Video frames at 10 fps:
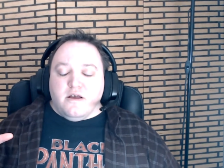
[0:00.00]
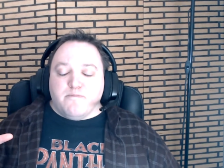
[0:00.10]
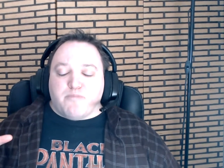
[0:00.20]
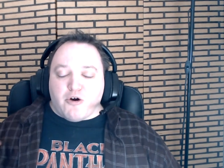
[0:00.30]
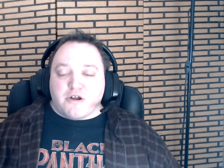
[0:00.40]

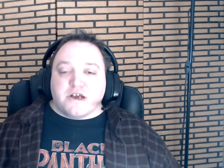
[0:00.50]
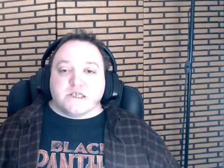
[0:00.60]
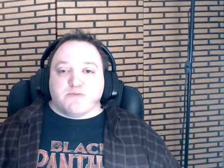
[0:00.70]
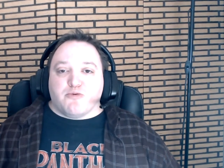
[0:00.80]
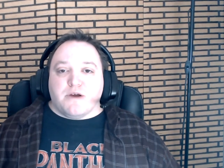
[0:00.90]
Bardic
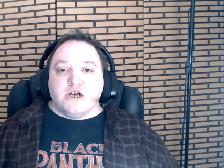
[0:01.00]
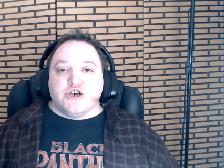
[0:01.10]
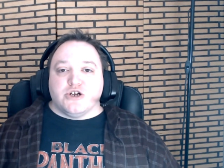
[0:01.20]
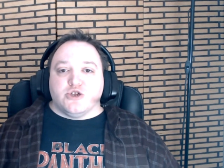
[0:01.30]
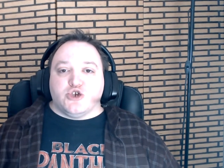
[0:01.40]

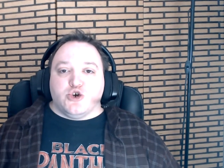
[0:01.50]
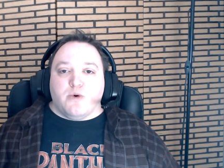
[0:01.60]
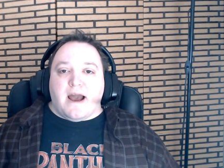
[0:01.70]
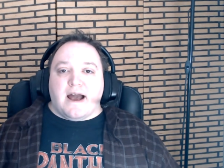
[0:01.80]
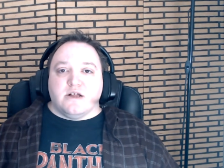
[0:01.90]
Inspiration to
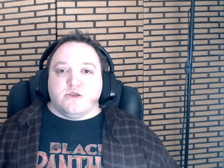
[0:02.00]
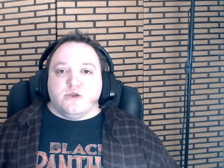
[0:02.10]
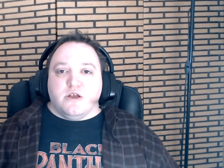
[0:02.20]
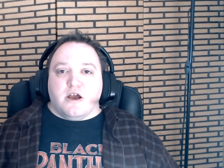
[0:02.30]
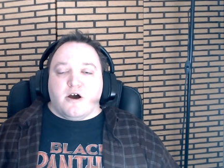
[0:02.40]
add
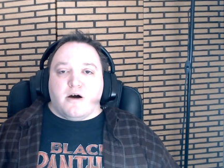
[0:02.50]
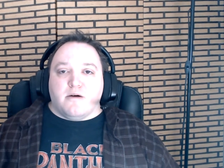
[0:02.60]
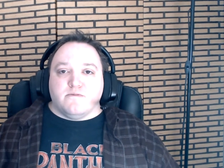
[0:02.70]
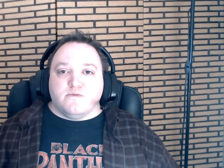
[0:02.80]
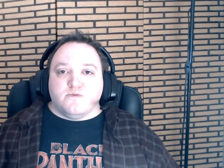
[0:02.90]

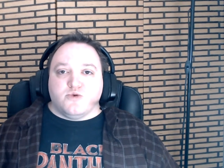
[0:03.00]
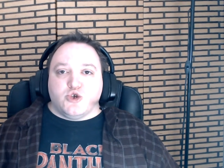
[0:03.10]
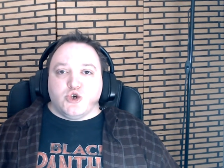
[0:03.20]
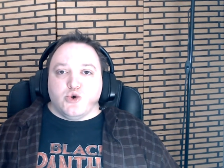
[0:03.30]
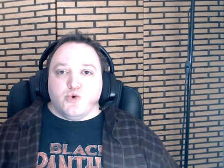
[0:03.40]

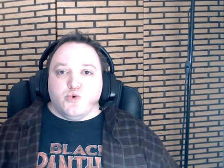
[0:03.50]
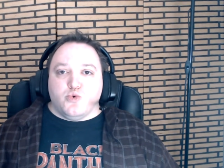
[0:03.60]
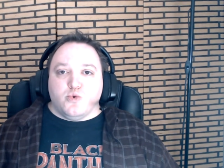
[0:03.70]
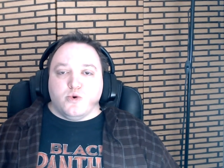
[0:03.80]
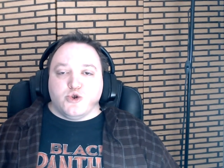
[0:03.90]

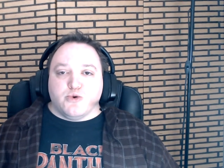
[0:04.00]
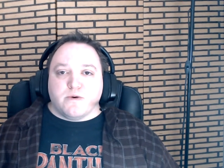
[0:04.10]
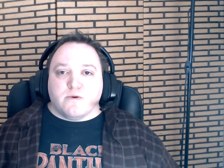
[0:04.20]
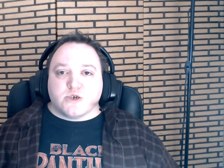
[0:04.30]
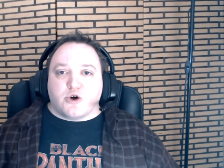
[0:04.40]
to
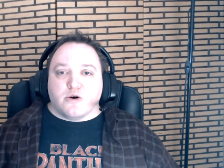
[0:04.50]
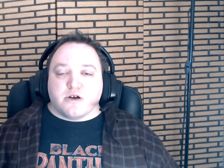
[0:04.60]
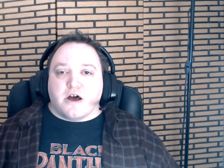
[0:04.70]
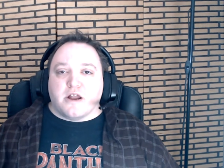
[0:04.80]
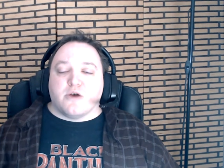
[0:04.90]
doing what's called
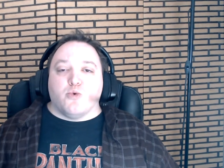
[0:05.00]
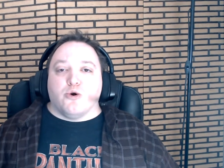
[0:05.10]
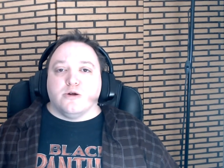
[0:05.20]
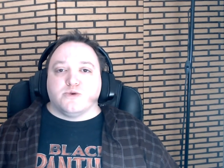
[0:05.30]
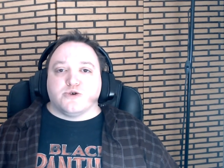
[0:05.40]
cutting
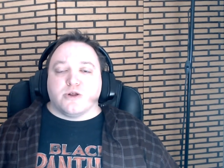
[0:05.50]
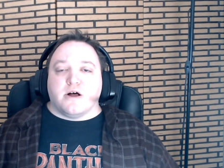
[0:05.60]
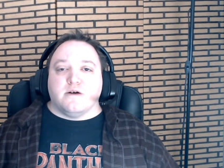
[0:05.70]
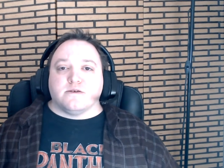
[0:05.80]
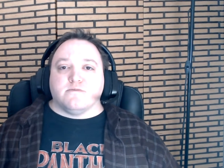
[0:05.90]
words, which
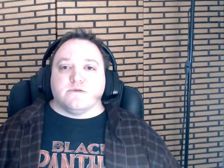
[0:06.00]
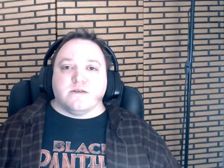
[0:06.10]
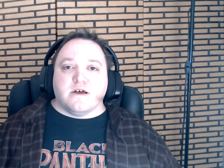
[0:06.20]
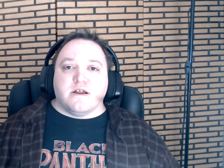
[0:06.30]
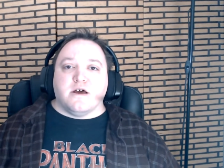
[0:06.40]
allows them to
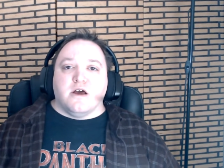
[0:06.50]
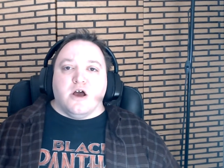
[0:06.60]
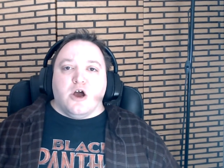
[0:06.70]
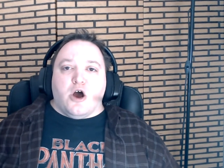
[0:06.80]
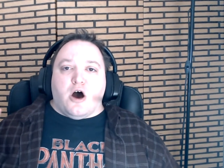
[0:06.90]
then
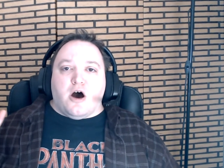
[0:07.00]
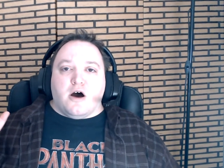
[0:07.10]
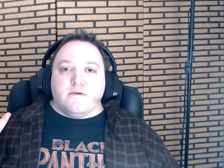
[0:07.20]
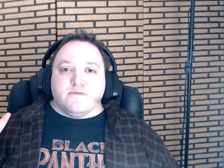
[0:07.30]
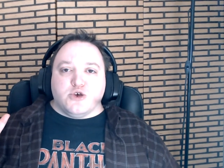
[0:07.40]

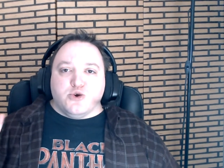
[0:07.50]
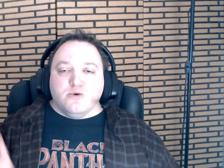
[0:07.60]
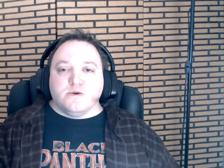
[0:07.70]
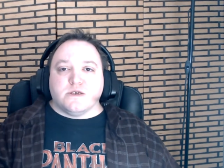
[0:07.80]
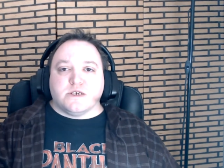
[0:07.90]

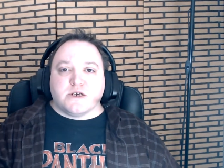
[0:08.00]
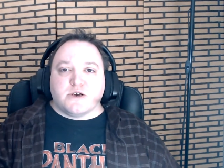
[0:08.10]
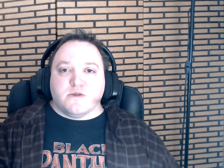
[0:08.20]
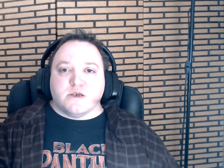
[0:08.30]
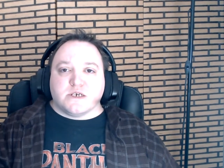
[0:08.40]
use
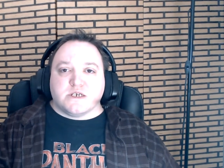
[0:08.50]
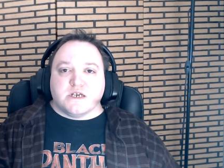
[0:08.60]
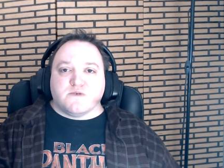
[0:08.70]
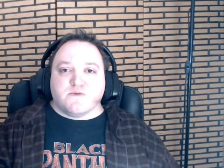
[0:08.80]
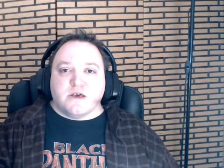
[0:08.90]
the
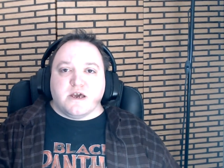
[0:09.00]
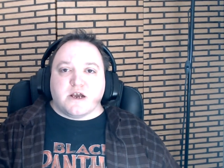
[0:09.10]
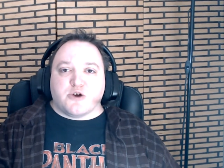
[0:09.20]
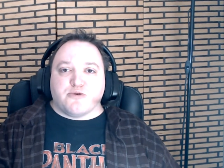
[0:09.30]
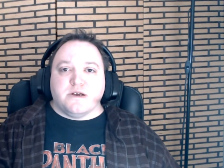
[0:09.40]
successfully
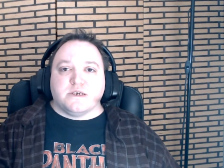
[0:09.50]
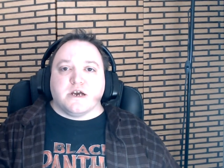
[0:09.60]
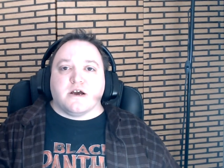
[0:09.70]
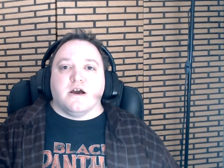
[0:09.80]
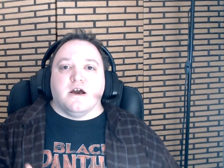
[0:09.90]
increasing